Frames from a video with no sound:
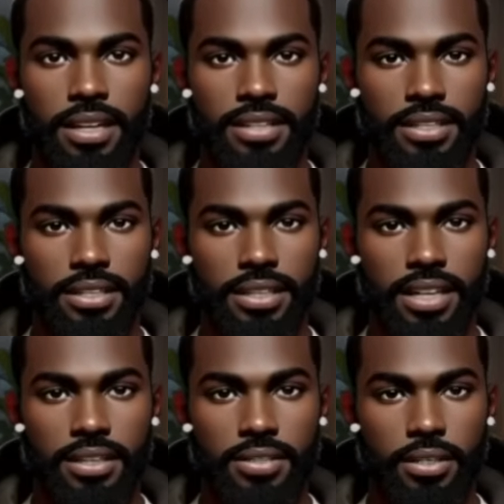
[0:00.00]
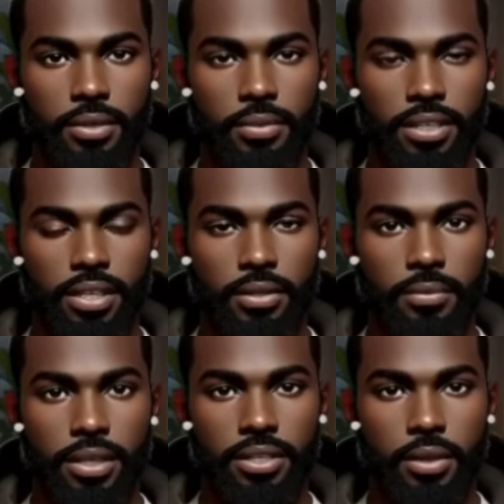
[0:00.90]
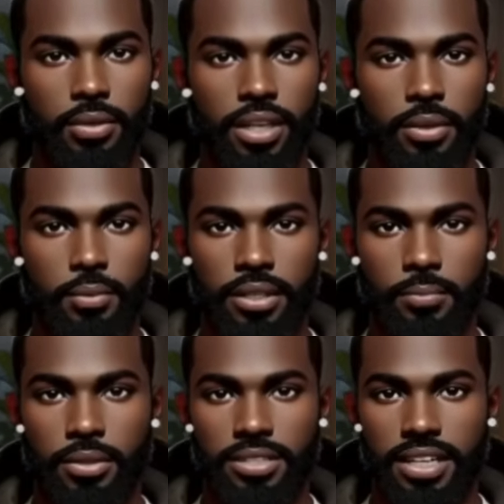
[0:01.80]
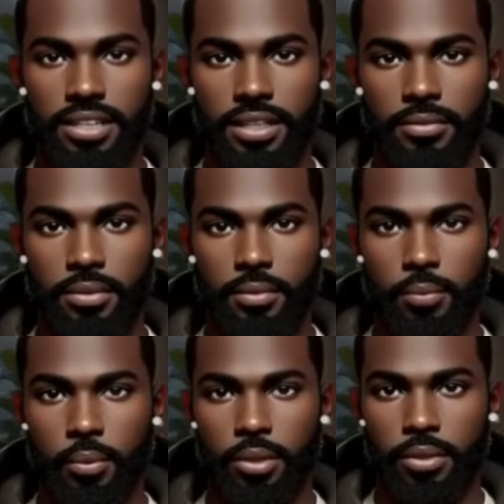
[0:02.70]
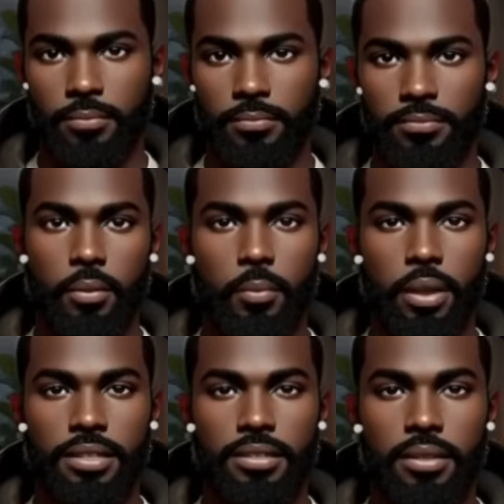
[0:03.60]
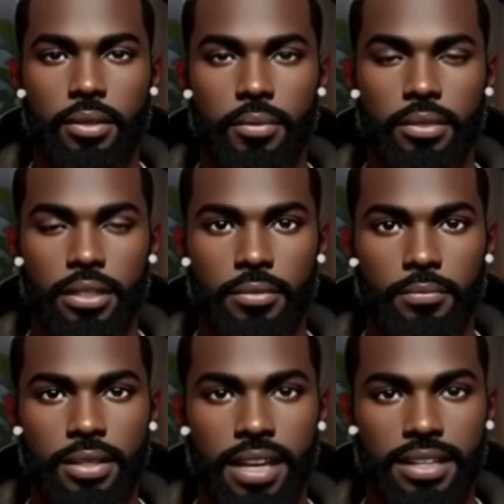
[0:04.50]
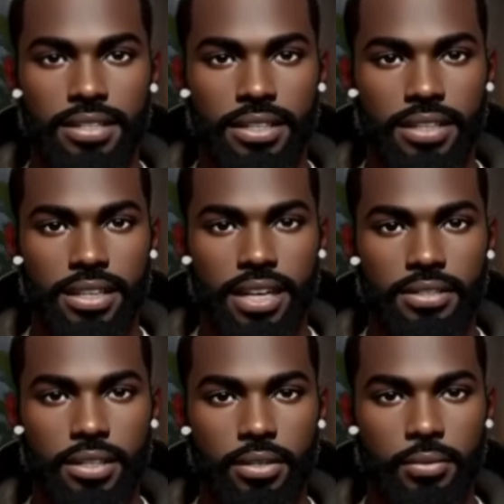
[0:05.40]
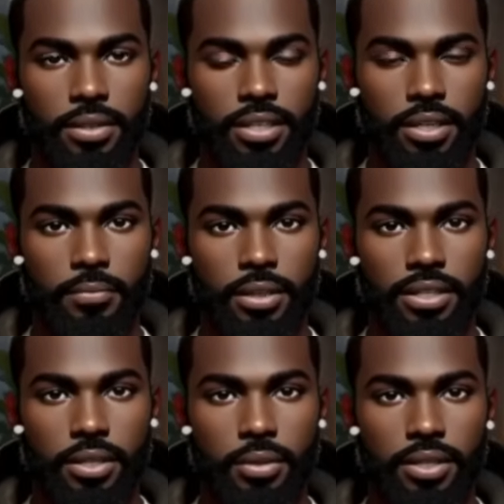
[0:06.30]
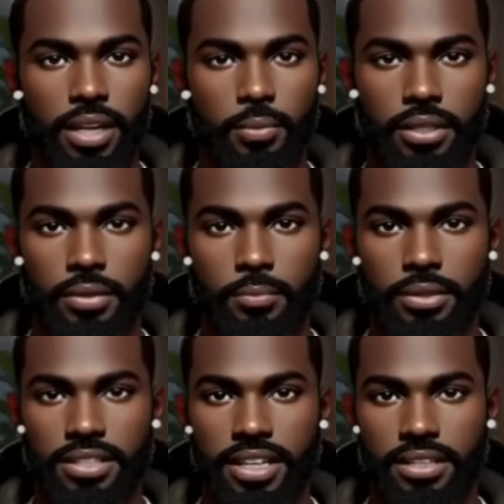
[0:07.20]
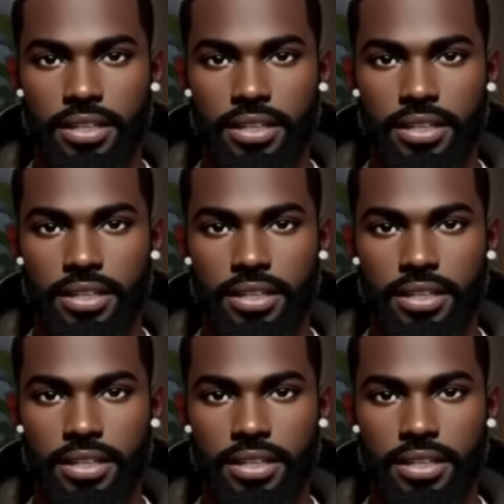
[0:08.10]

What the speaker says: And that's why sometimes I feel like sometimes you just need to leave shit alone. Sometimes you need to leave shit alone. It wasn't everybody's business what happened between her and Brandy.